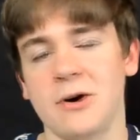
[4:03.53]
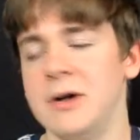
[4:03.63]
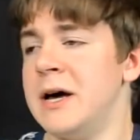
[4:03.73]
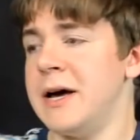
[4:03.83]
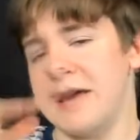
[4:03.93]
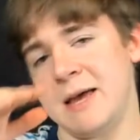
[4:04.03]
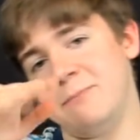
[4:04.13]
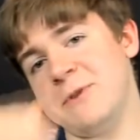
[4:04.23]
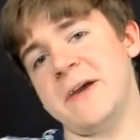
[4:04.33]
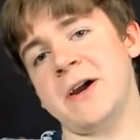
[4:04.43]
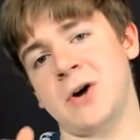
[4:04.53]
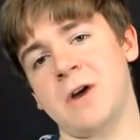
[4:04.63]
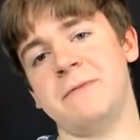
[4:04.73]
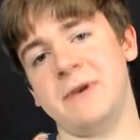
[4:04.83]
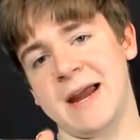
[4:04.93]
and put that card from your
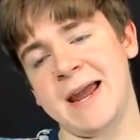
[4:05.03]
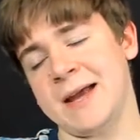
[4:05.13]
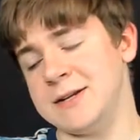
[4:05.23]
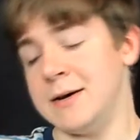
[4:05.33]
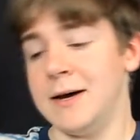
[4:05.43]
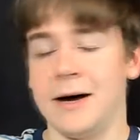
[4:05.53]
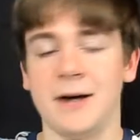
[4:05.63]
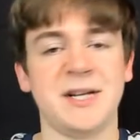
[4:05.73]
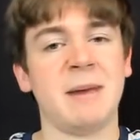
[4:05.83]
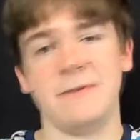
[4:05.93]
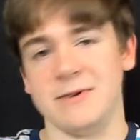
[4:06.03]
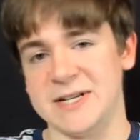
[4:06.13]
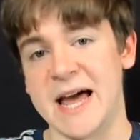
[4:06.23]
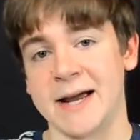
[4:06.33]
hand on top of your deck,